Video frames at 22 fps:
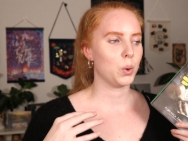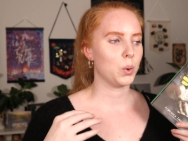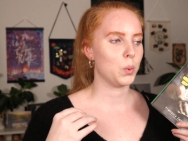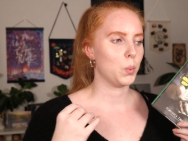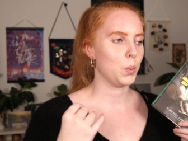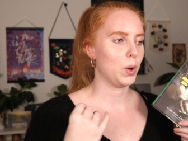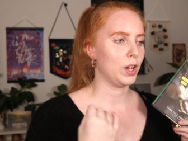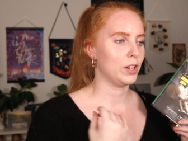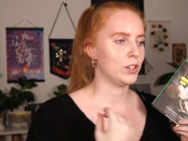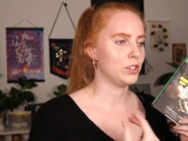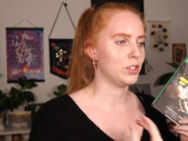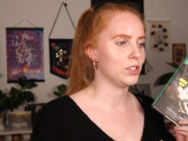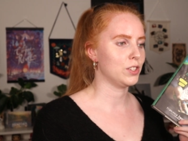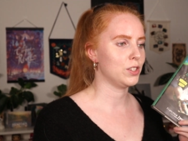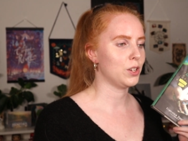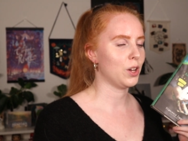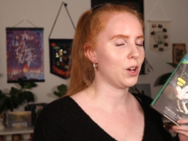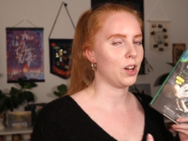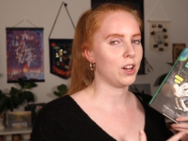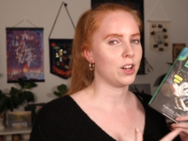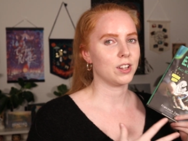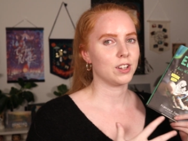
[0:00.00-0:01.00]
while she's
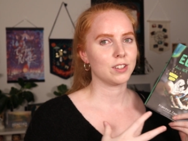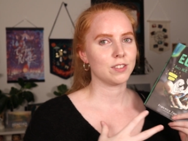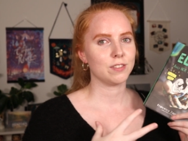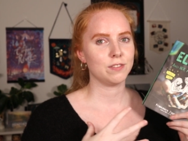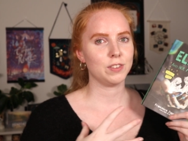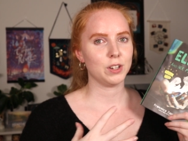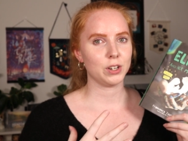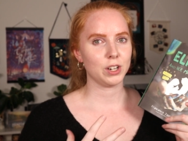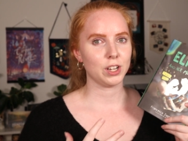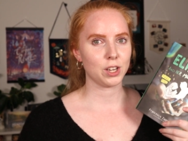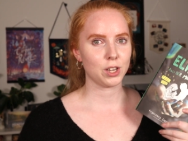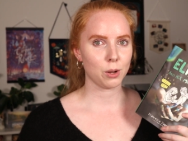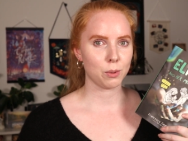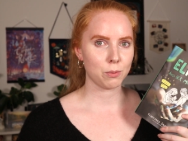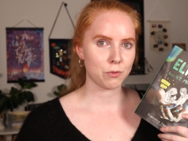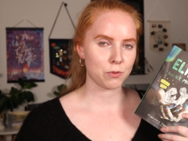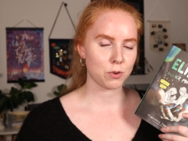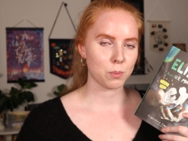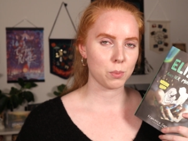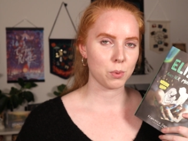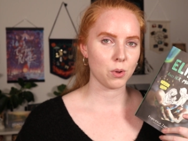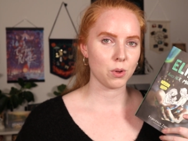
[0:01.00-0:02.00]
not very
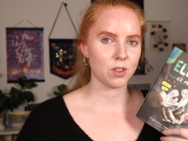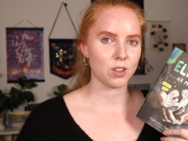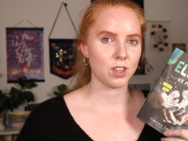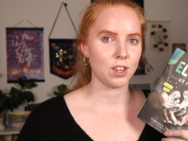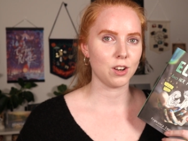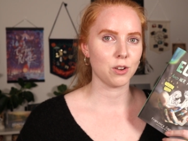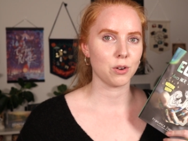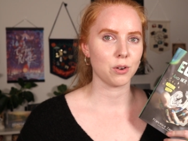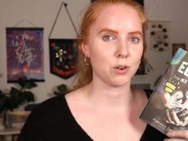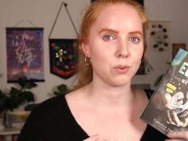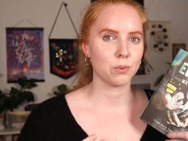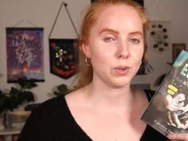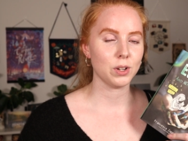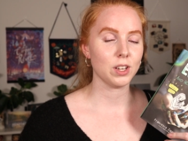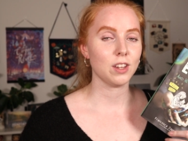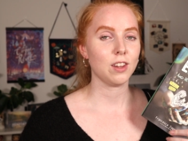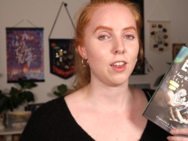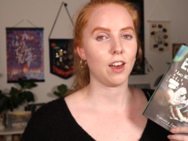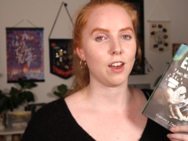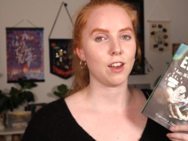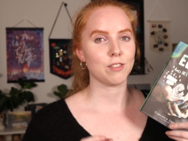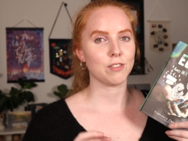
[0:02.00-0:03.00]
comfortable in her real
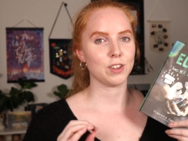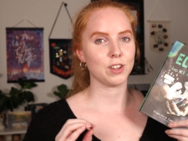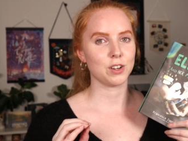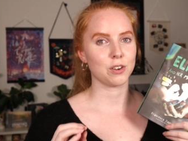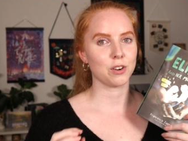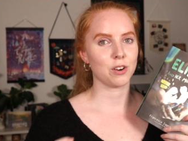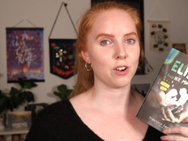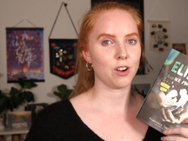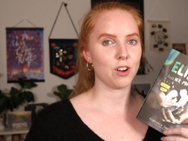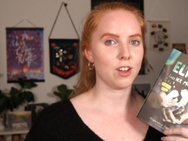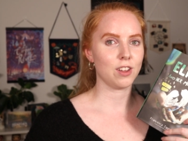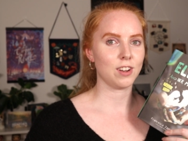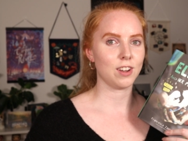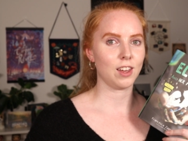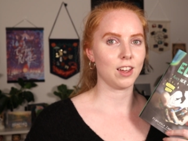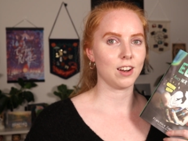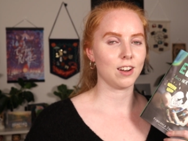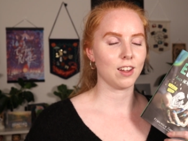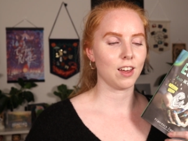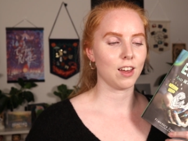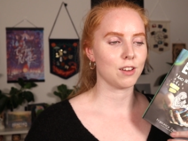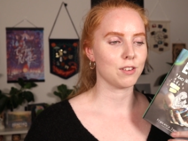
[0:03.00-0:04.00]
life, in her
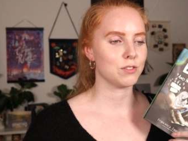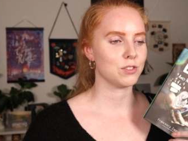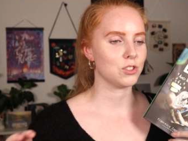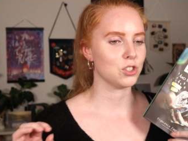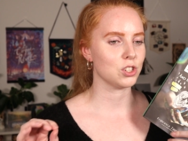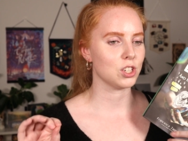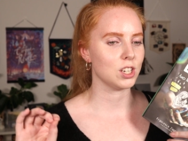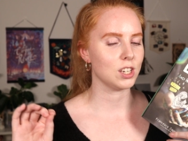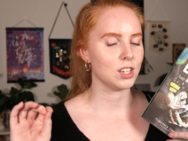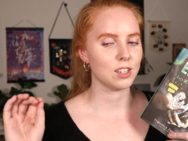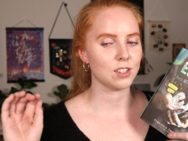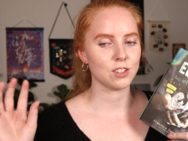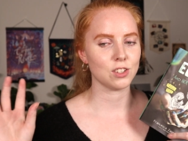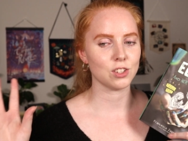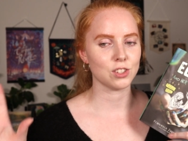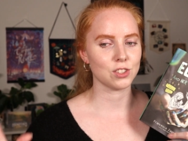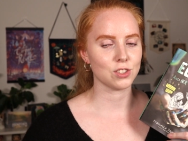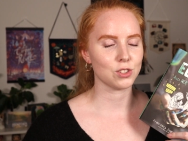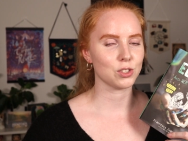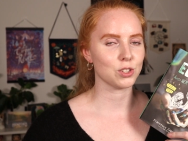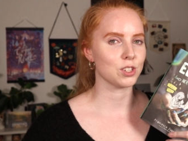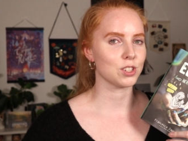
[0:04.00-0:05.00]
online life, she
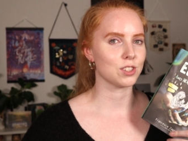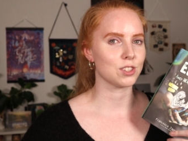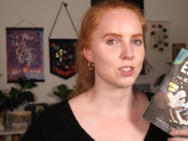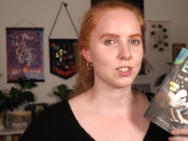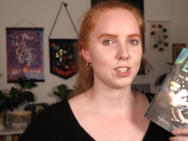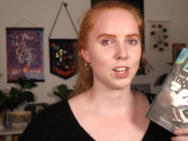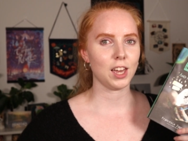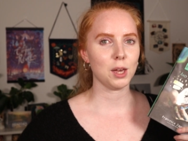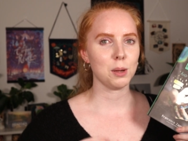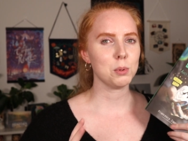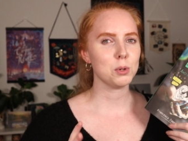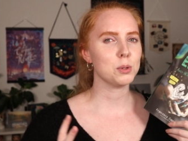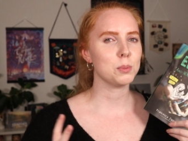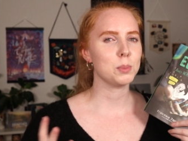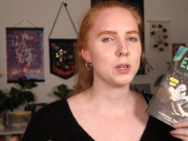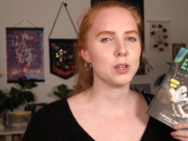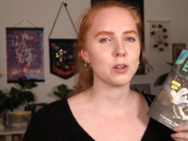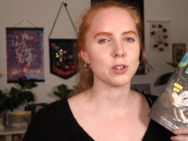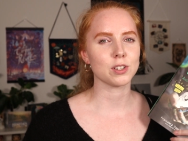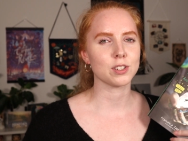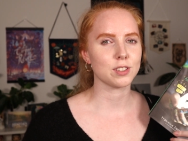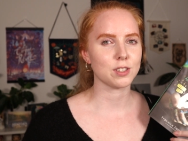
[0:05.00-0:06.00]
is just able to
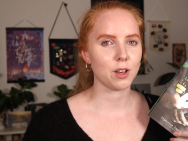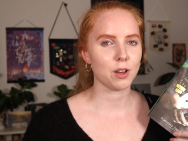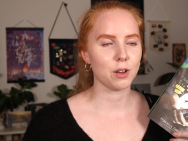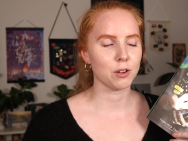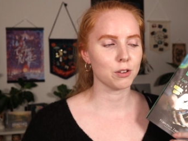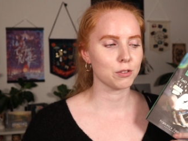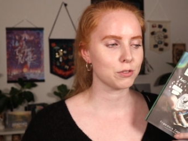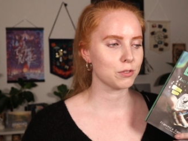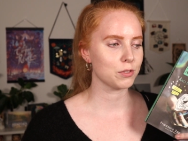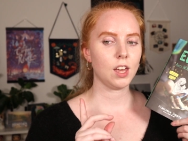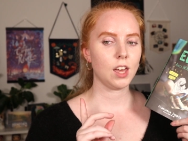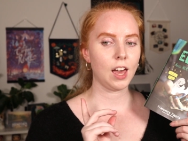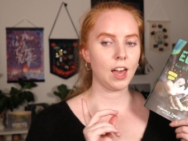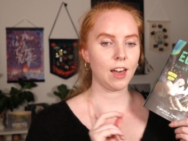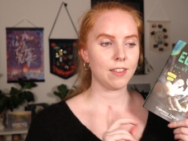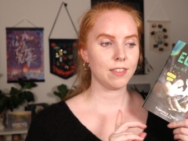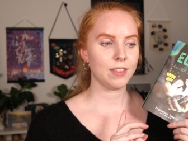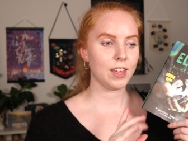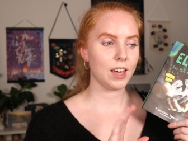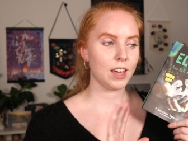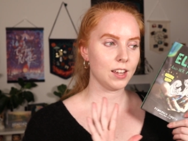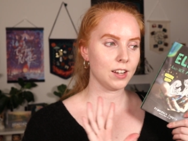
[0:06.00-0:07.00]
be herself.
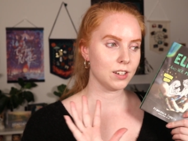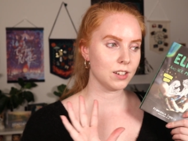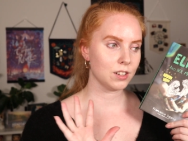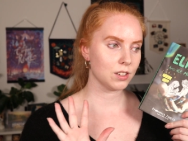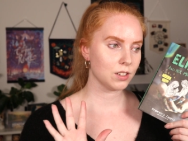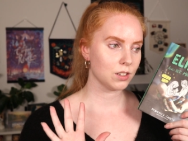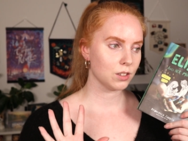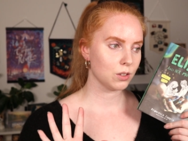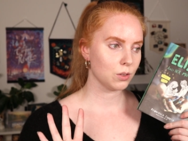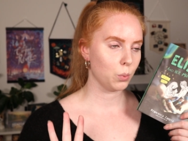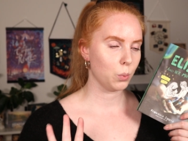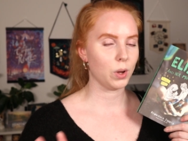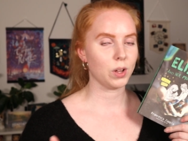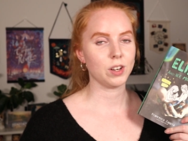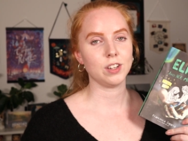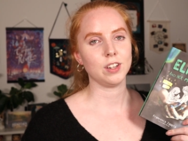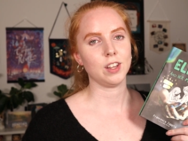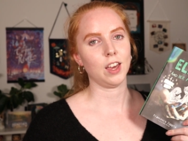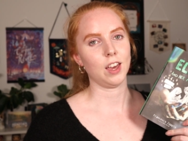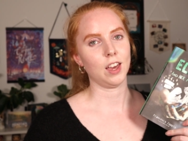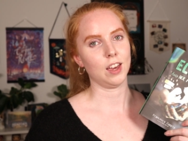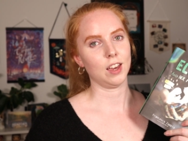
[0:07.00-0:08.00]
And then one
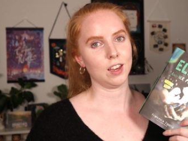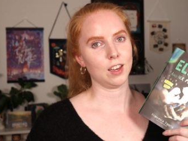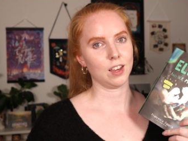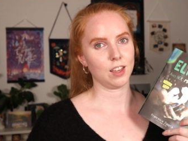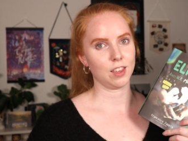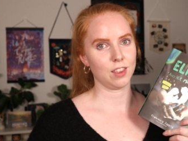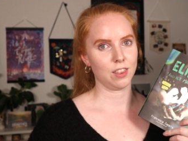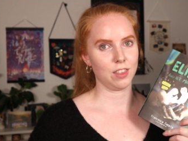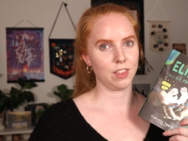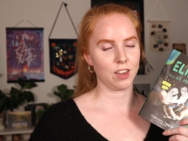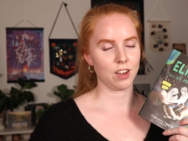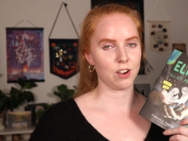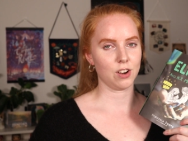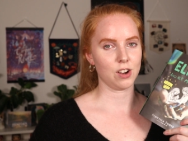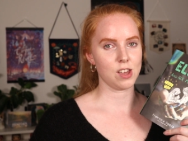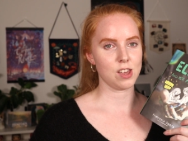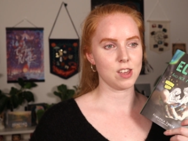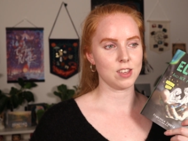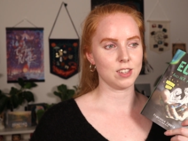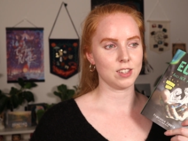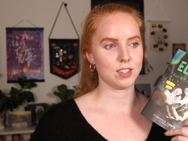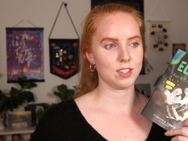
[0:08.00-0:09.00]
day there
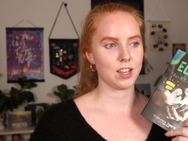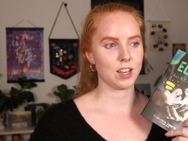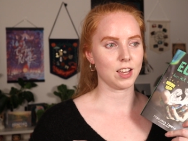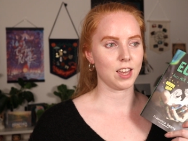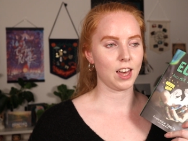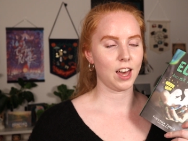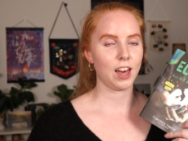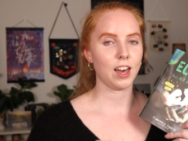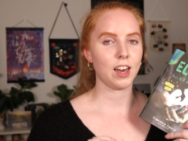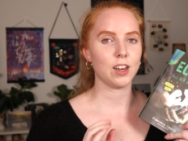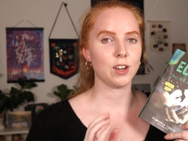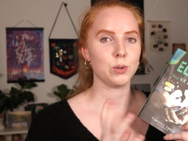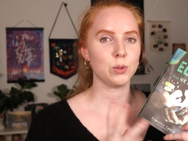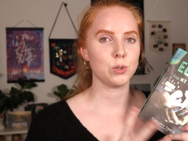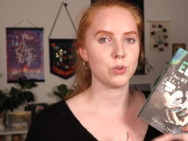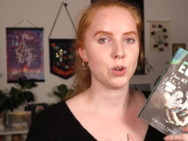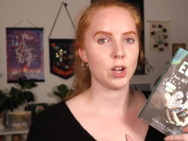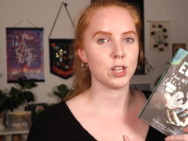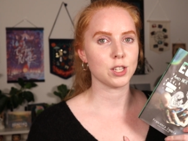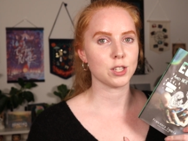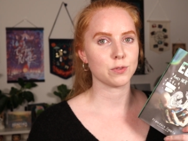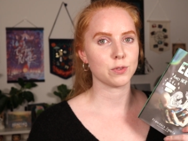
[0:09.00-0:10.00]
is a guy who
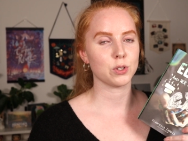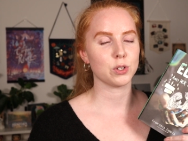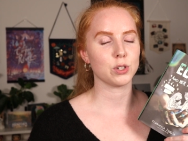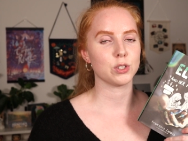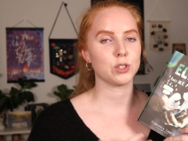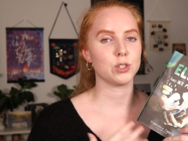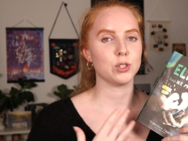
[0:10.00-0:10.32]
transfers